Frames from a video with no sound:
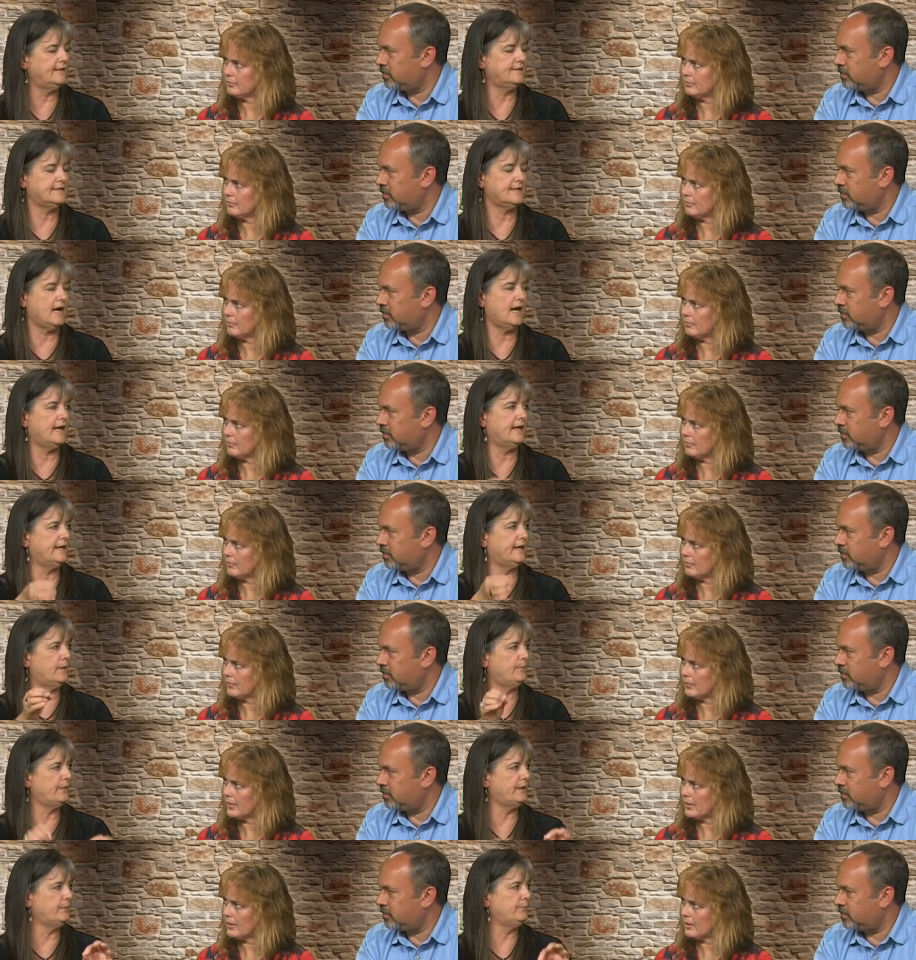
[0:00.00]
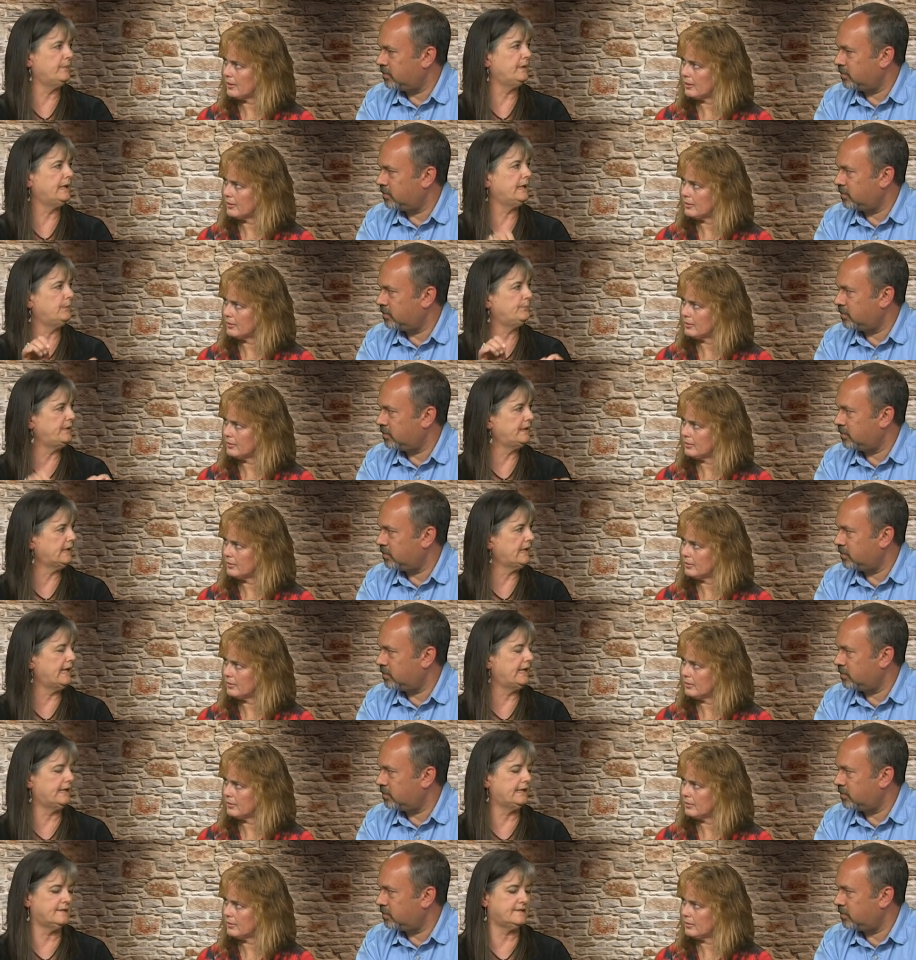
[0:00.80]
Speaker 1: tie it up and
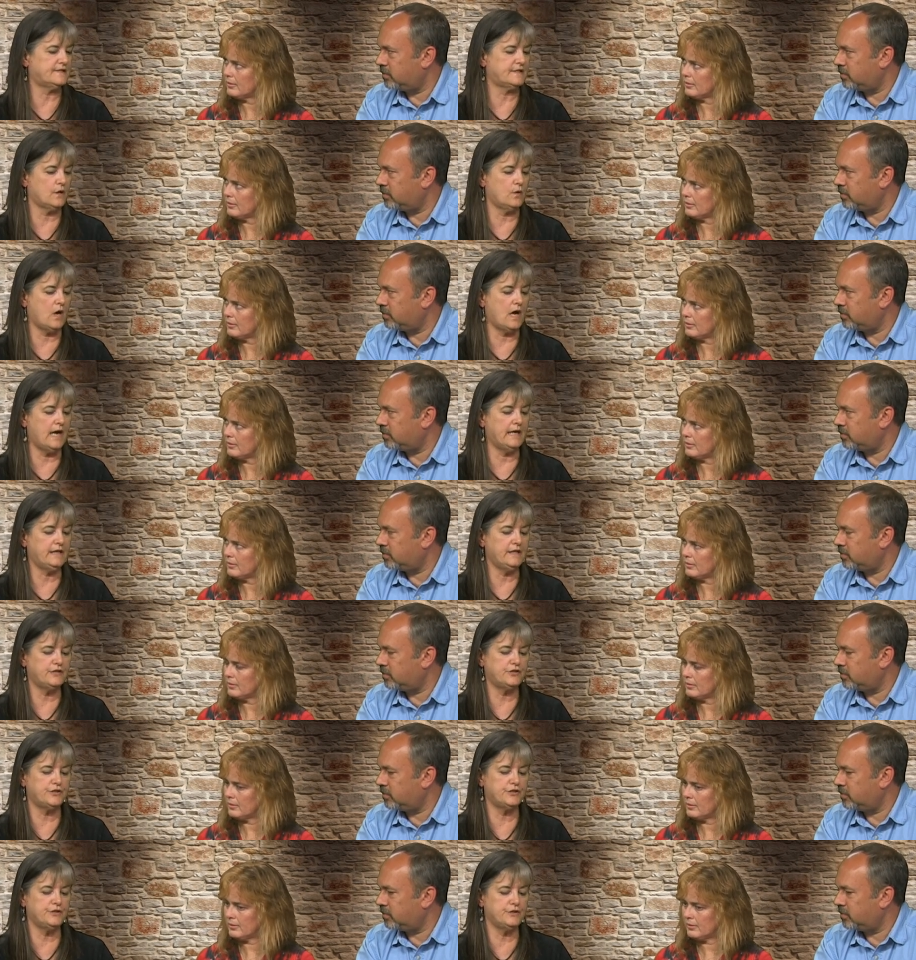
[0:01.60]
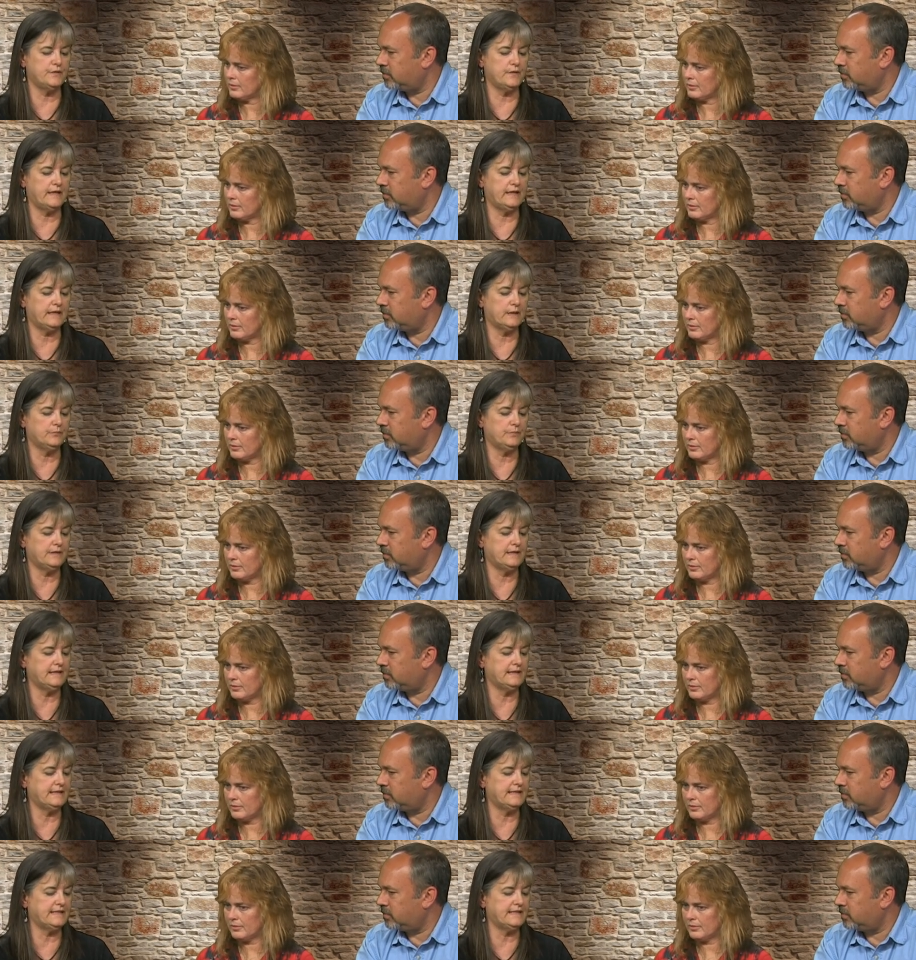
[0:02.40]
manipulate it. So I could do a completely